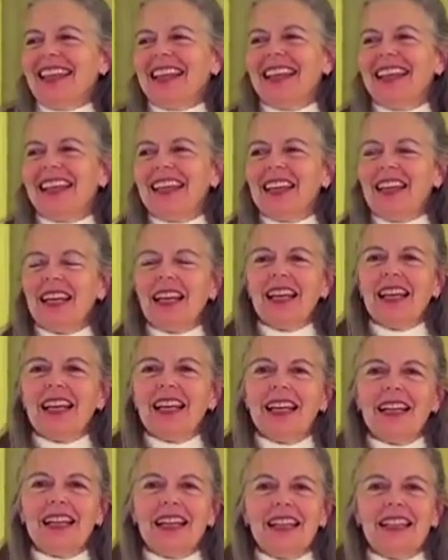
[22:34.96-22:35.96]
And
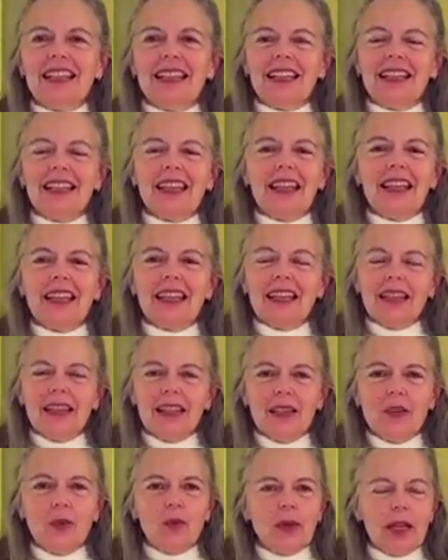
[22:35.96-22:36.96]

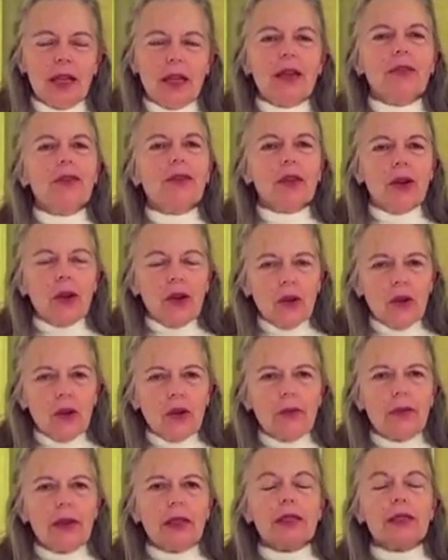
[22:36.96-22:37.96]
then we have the
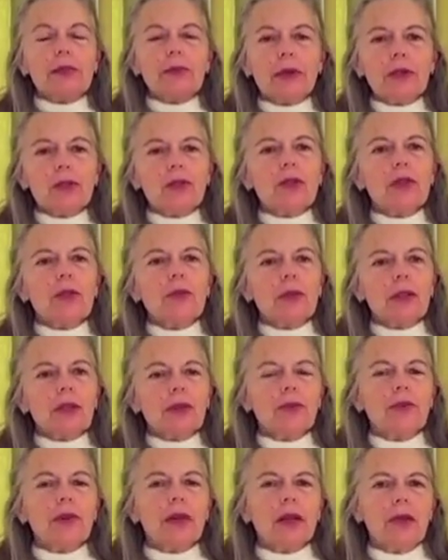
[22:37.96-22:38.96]
whole, especially with
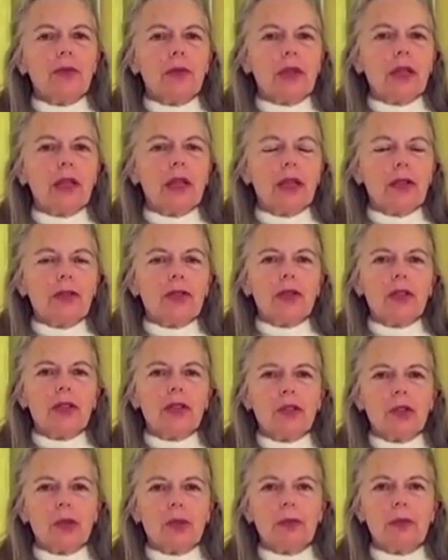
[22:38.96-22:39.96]
the
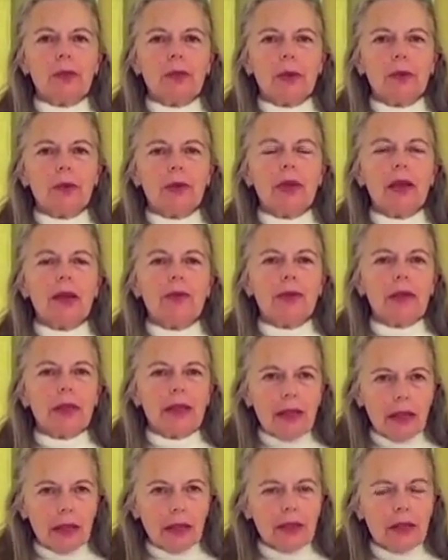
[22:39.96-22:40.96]
relationships, but with
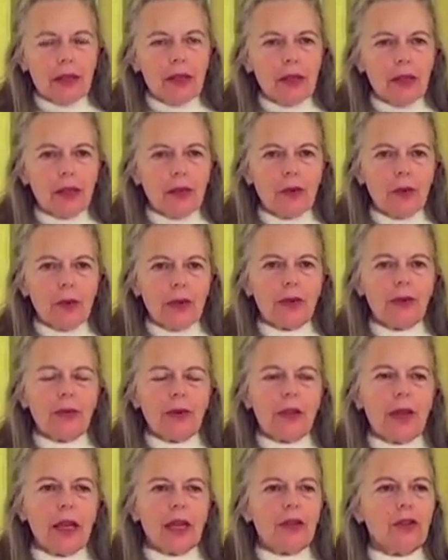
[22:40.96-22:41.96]
everything too, with
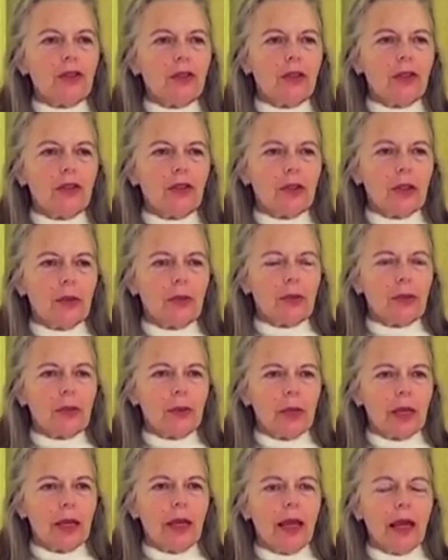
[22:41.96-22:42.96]
relationships,
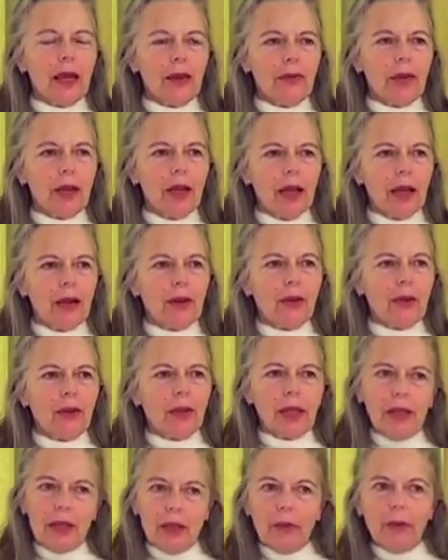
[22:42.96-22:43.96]
we have not
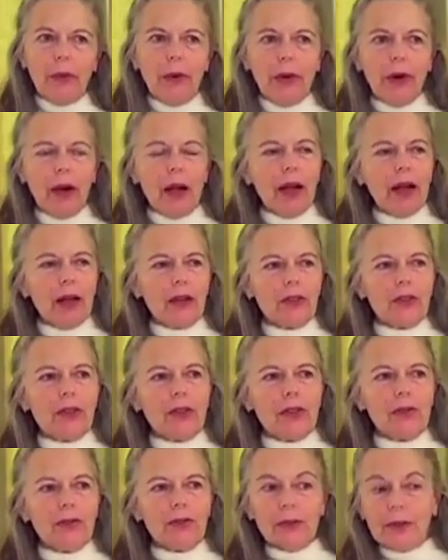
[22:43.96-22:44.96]
only the mirage
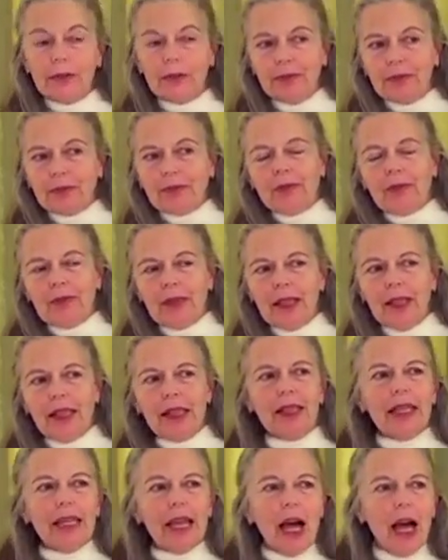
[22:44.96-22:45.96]
of
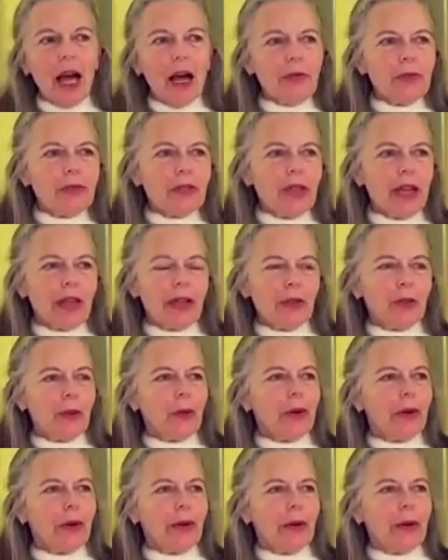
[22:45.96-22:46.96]
the object
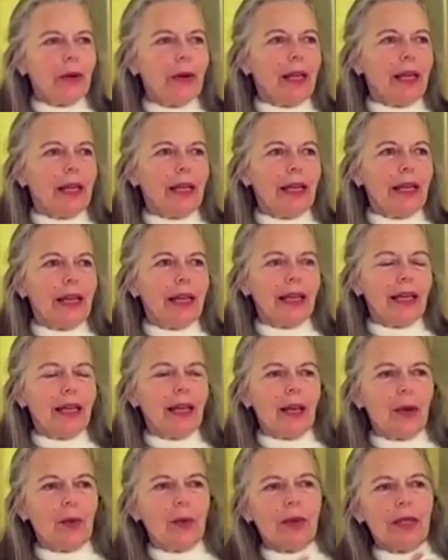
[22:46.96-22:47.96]
we're oriented
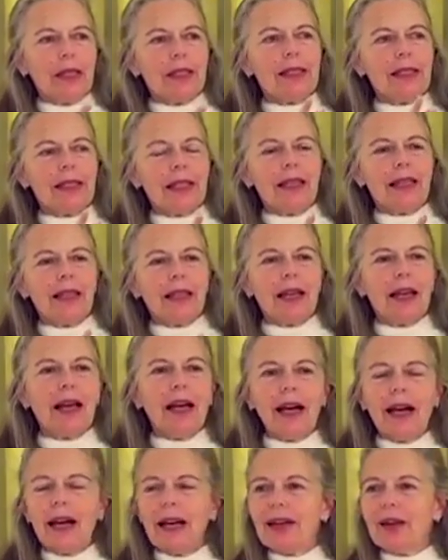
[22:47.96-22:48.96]
on. We see the
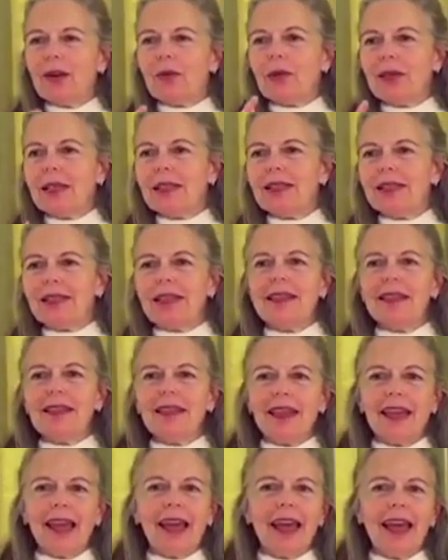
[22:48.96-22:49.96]
guy or we see
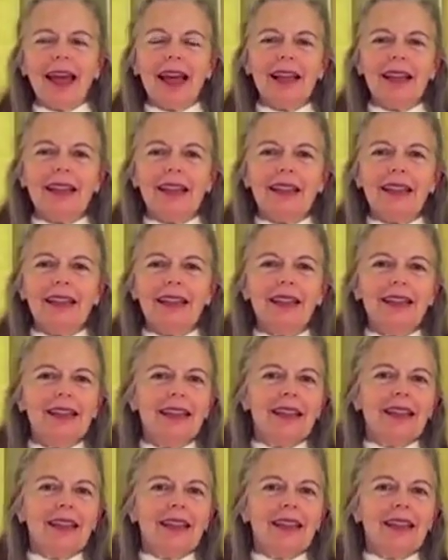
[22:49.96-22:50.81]
the gal, and